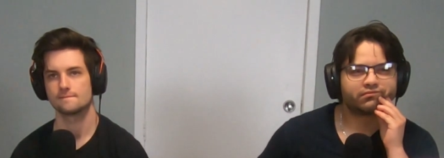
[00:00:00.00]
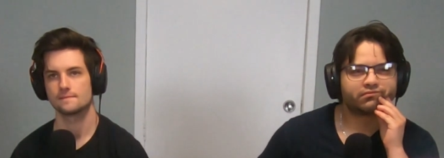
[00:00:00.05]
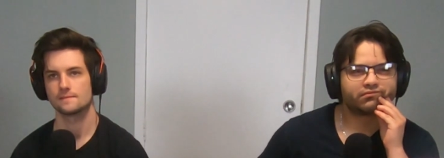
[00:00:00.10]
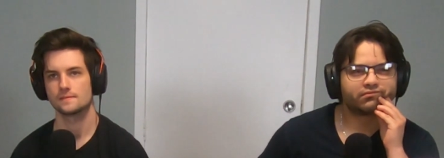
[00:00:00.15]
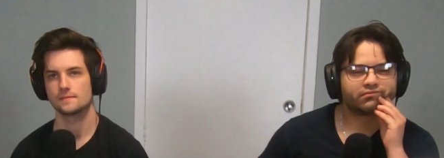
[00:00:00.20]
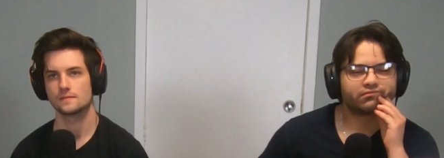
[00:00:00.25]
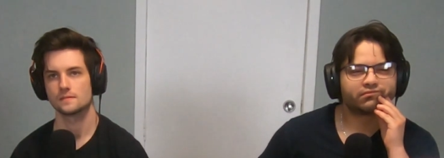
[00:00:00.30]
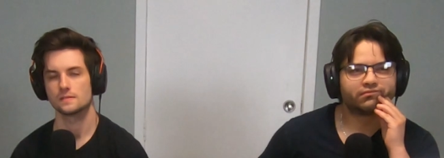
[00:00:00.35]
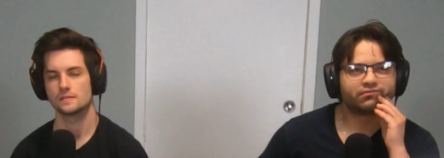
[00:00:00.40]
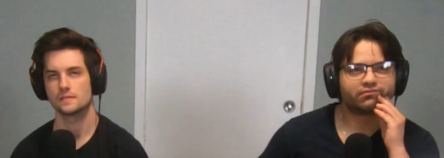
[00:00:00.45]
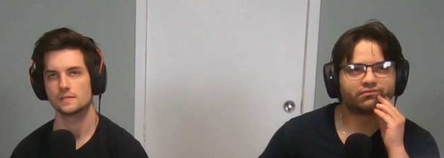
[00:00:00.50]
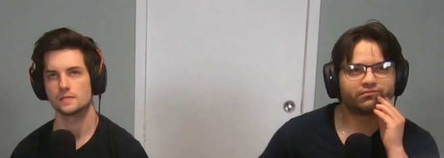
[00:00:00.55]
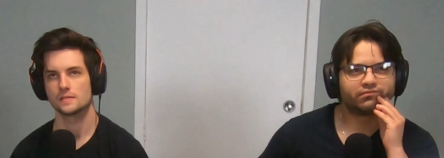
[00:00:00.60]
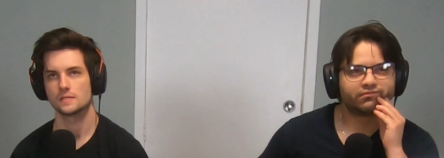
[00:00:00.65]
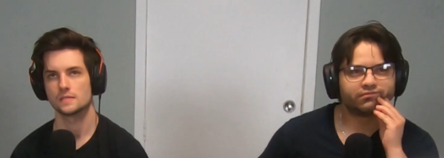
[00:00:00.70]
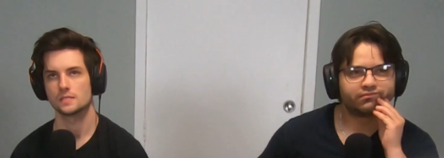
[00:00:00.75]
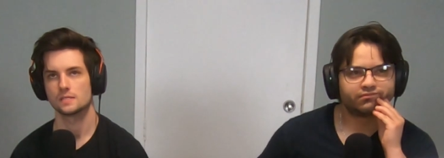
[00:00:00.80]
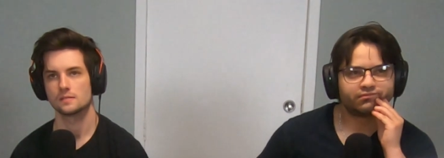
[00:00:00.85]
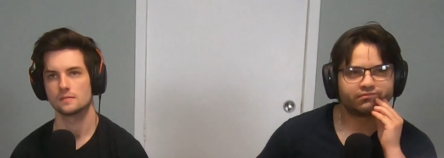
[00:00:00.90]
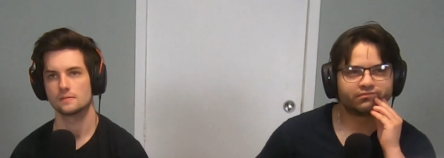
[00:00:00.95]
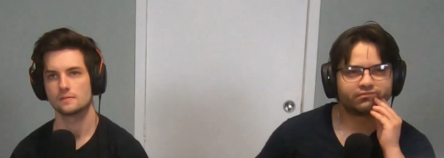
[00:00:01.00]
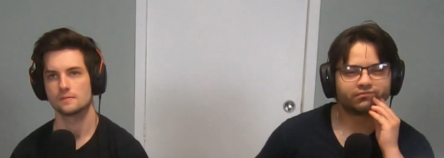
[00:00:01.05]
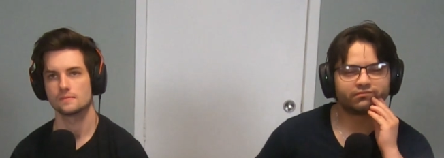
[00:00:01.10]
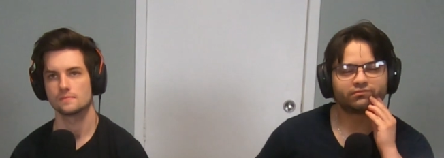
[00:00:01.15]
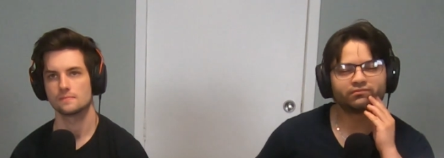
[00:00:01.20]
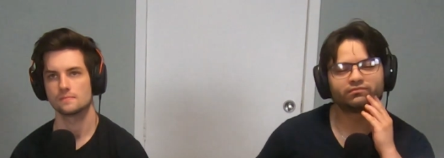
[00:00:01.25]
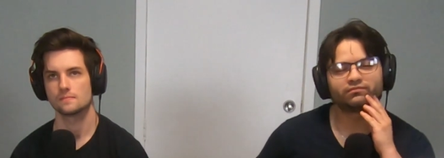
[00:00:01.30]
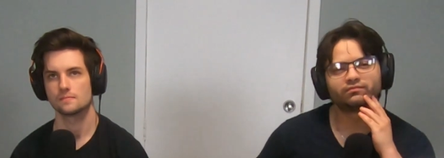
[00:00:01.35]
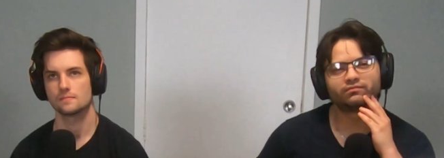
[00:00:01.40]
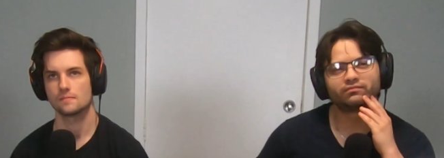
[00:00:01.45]

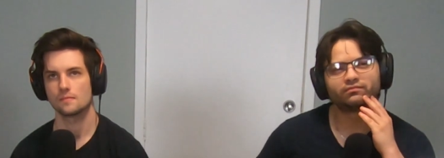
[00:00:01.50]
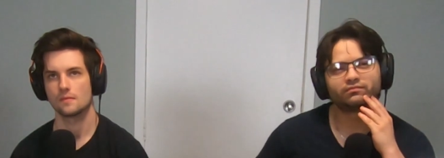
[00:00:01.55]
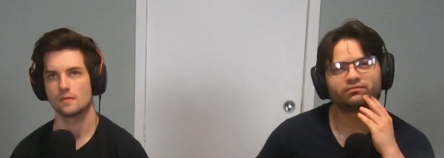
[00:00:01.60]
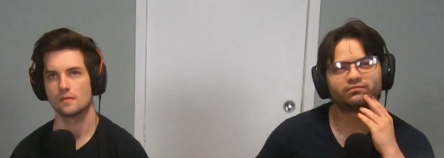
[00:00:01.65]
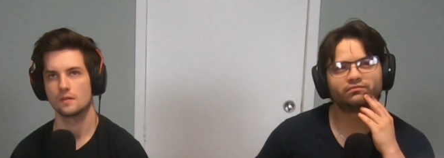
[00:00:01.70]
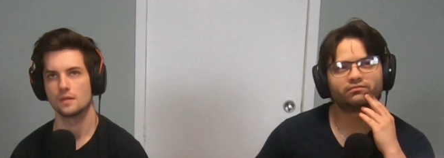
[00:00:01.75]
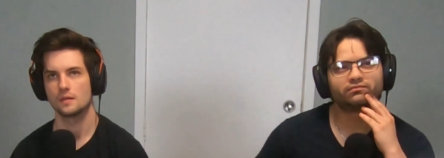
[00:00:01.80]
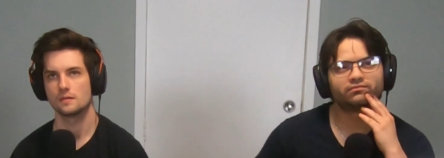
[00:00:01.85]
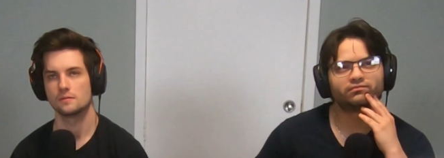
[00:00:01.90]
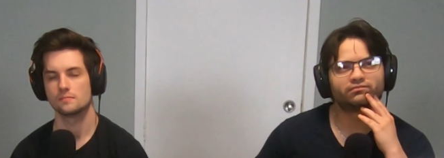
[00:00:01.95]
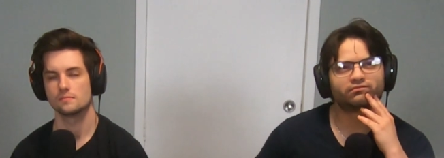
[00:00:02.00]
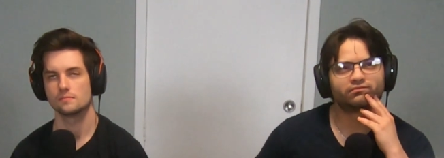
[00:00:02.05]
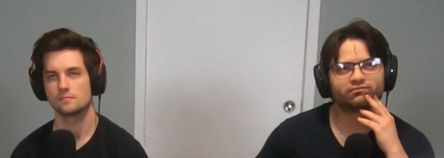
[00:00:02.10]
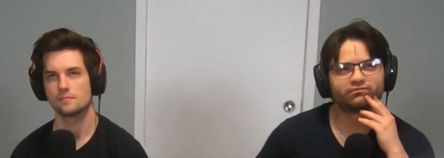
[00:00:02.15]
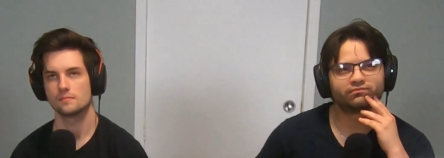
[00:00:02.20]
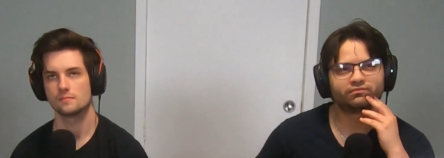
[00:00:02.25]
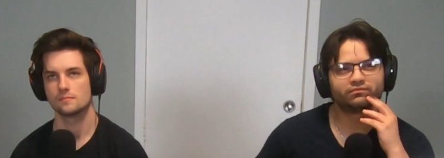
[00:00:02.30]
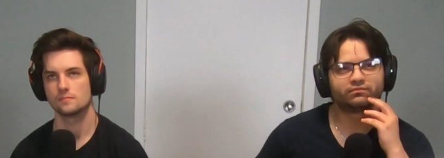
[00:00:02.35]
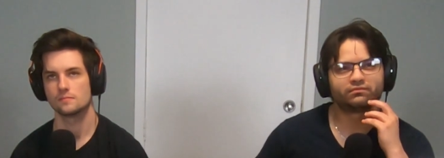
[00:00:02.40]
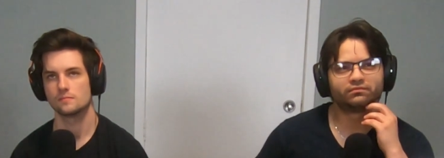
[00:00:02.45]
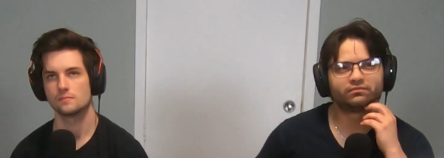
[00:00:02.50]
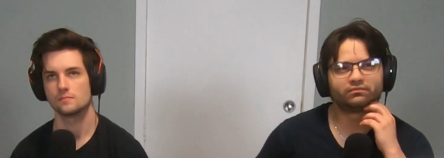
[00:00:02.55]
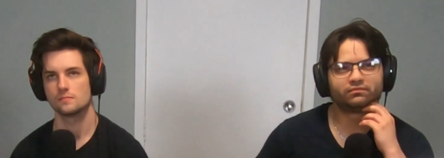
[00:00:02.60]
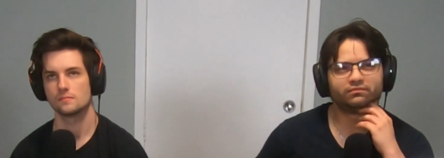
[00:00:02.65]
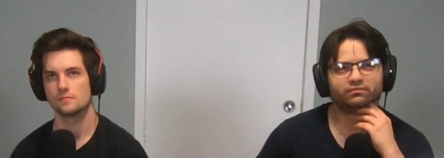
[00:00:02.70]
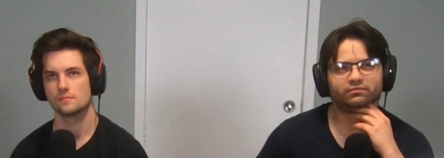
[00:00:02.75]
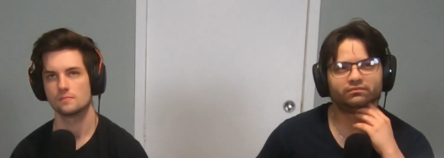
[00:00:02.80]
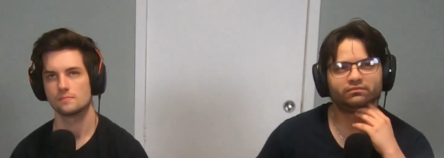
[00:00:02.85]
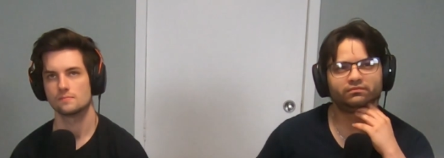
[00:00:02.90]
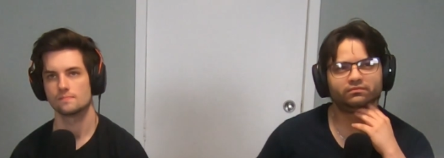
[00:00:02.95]

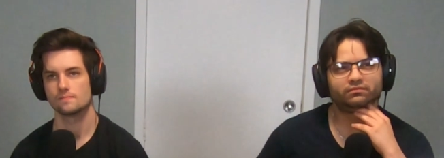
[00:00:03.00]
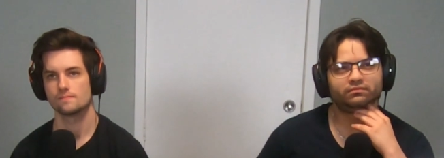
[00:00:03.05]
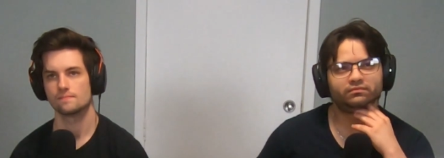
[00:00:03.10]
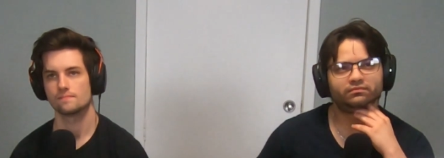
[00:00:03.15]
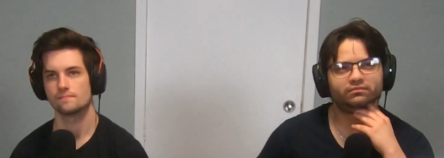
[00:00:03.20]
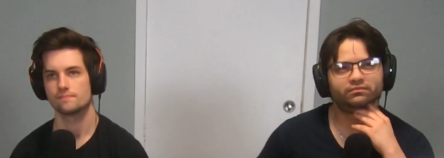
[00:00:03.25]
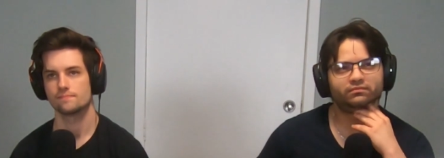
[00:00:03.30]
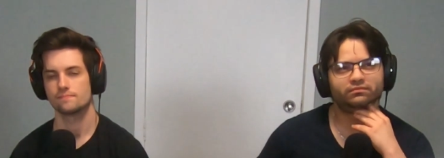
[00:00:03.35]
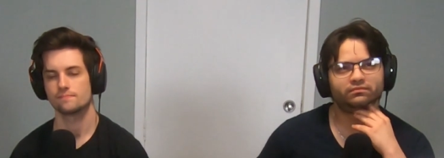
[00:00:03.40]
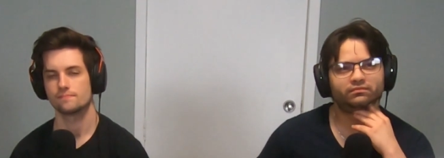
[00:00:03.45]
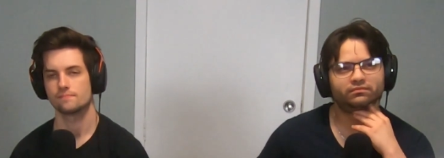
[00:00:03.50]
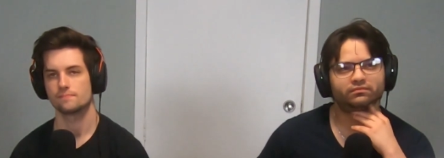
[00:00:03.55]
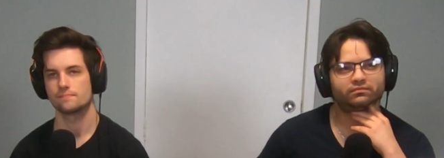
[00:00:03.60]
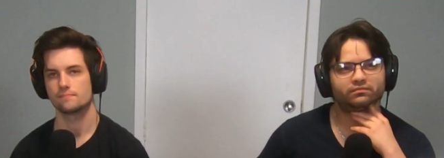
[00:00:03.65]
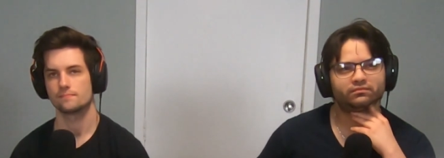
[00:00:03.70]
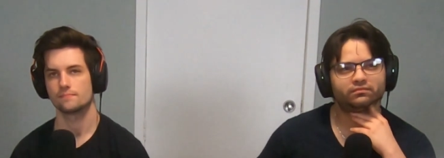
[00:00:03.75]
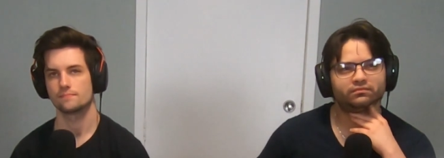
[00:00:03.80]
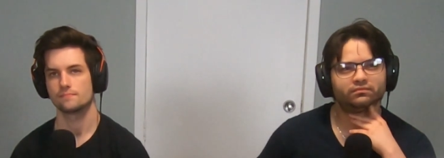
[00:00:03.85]
(silence)